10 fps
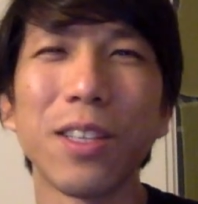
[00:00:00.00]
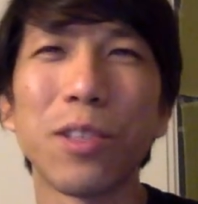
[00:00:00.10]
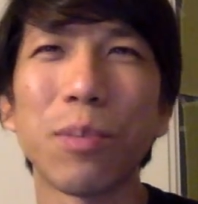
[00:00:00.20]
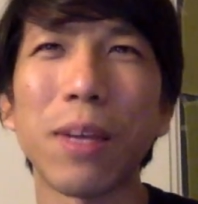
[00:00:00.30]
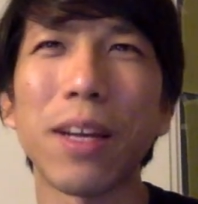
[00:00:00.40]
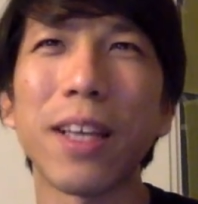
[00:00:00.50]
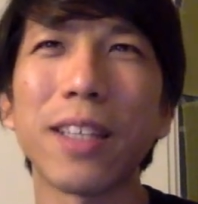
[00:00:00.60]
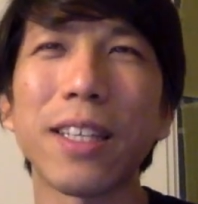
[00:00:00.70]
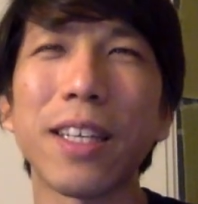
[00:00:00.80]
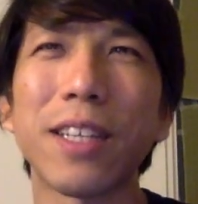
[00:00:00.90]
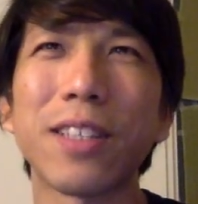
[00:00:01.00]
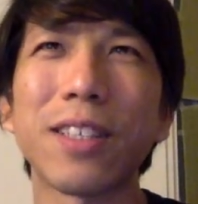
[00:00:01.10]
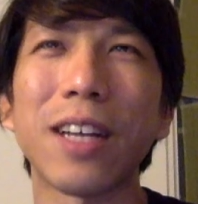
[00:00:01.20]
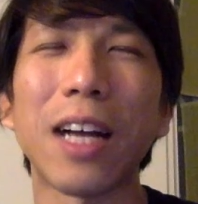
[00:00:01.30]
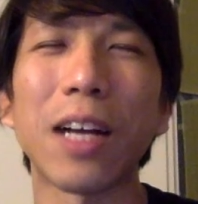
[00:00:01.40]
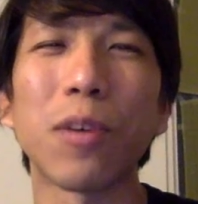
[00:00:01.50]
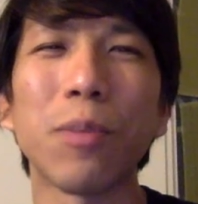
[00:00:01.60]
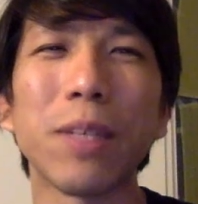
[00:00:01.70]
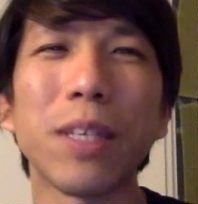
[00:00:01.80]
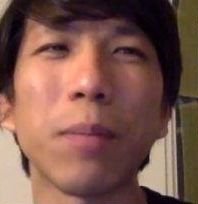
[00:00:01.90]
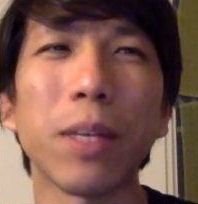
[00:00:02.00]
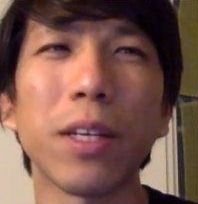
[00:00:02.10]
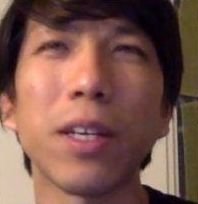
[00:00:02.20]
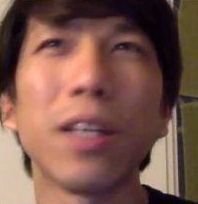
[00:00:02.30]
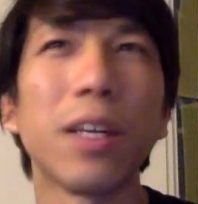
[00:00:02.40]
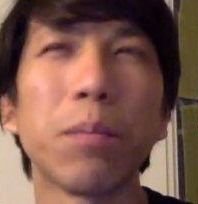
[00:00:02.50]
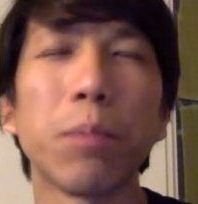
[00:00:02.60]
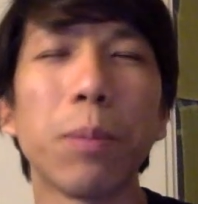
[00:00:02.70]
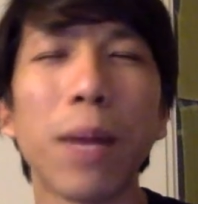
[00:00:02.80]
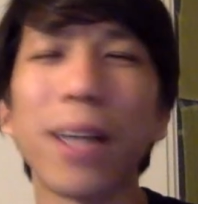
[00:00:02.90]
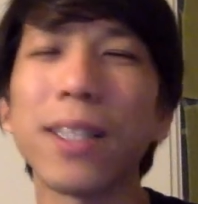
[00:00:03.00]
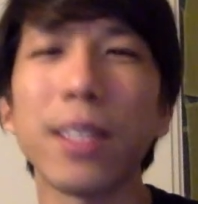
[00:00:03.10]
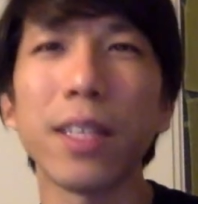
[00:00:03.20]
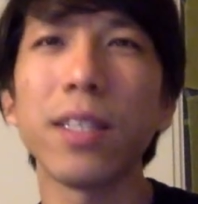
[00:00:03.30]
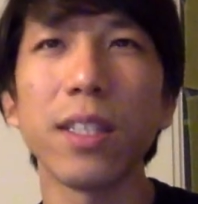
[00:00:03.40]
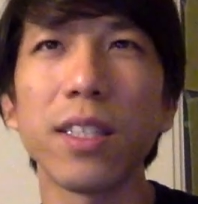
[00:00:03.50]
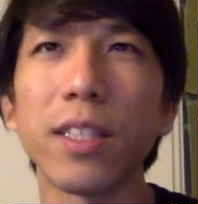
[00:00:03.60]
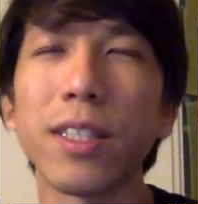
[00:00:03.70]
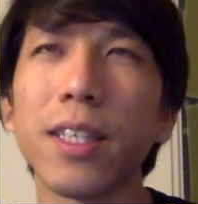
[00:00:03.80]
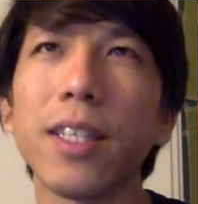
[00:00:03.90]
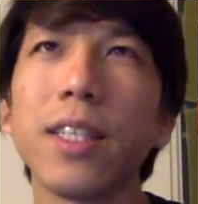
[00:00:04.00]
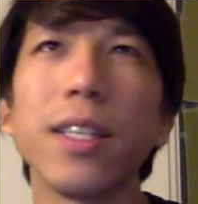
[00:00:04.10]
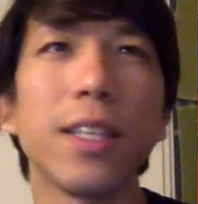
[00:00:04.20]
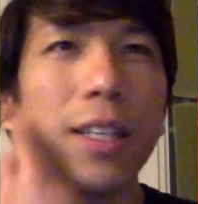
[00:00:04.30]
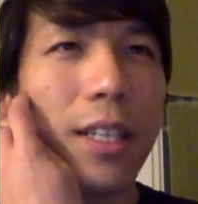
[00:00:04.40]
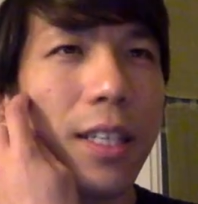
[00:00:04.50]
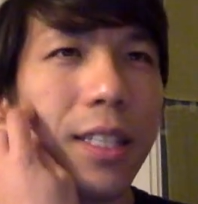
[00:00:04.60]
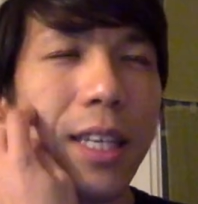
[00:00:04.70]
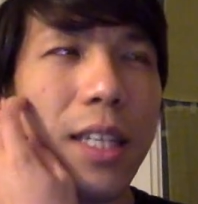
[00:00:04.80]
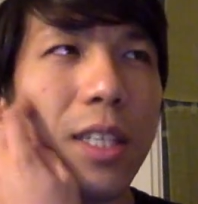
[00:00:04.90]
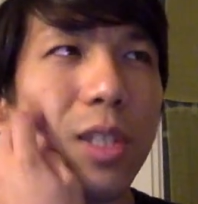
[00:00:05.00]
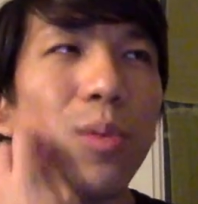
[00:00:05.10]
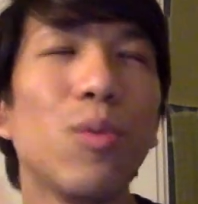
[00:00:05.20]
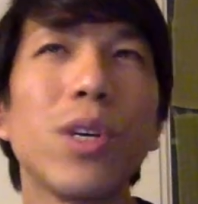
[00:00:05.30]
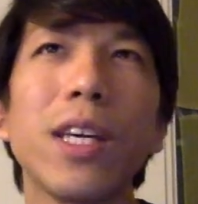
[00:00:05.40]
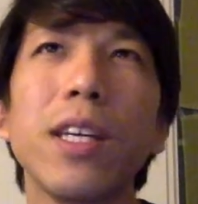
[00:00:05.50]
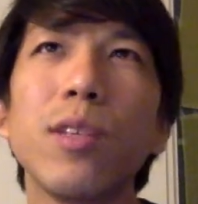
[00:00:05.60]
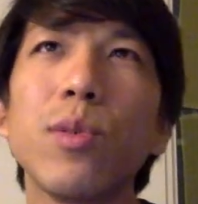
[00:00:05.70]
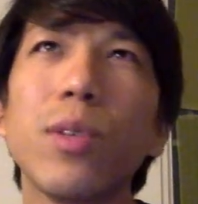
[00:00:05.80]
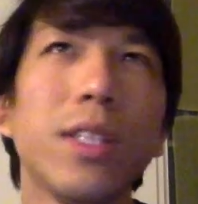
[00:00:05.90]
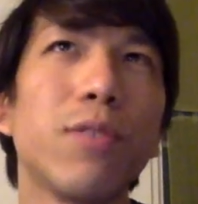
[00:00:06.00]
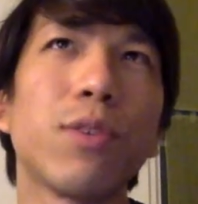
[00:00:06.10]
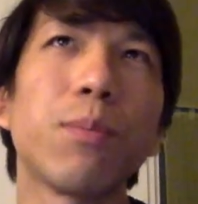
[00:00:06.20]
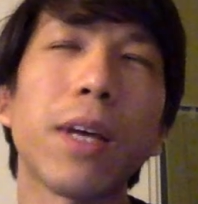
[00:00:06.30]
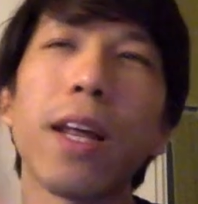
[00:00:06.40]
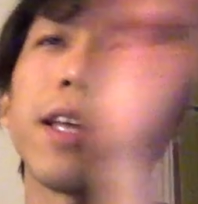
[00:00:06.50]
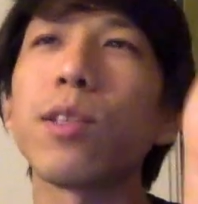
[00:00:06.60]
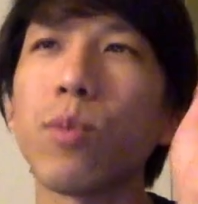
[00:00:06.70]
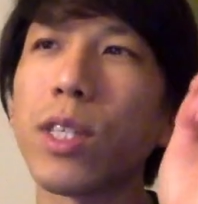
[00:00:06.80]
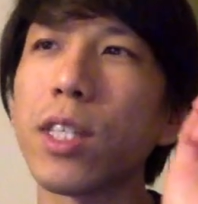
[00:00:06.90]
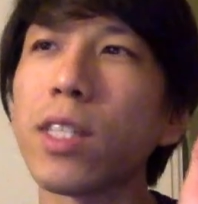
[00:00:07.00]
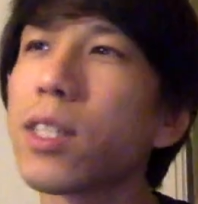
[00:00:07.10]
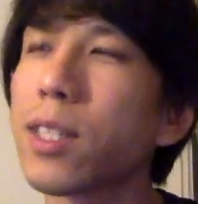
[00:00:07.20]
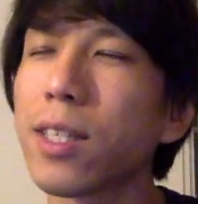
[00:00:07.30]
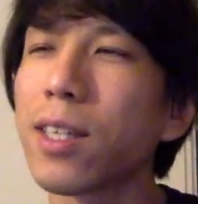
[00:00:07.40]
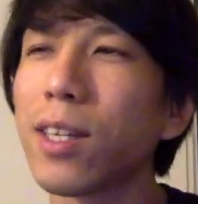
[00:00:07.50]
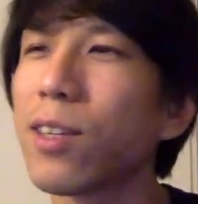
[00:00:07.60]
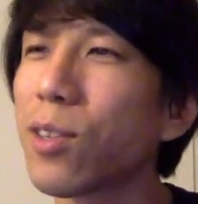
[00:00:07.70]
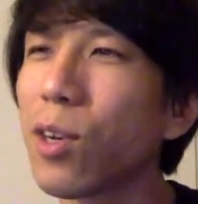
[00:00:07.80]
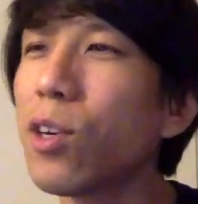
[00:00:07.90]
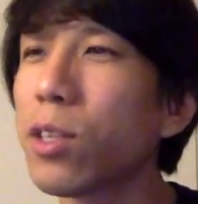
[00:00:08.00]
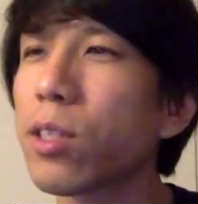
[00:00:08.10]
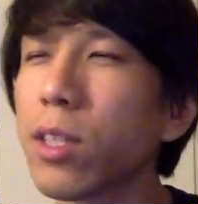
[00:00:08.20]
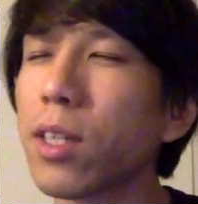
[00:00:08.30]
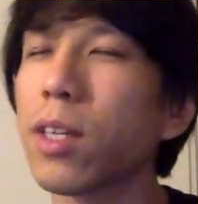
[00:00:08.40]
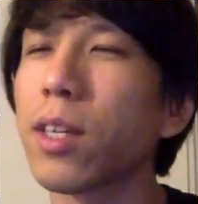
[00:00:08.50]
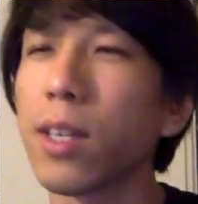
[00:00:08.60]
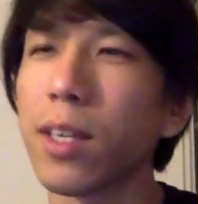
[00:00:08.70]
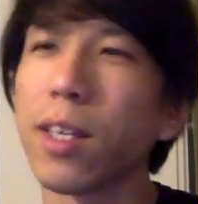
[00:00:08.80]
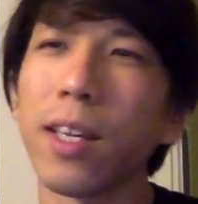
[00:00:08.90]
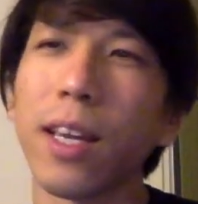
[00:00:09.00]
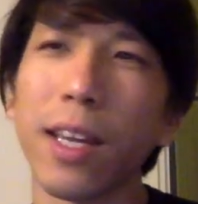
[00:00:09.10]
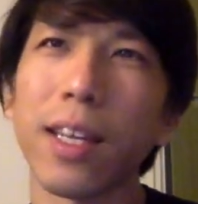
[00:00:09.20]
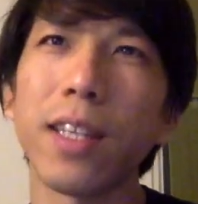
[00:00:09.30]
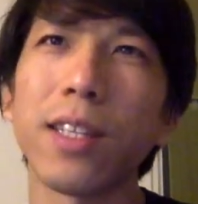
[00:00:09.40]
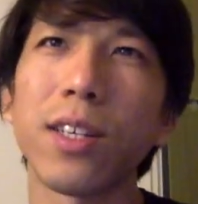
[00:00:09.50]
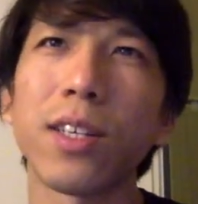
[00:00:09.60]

the planet, and then I go meet him later. But by accident, she sends Dobuki to a different planet, which is Earth. And then,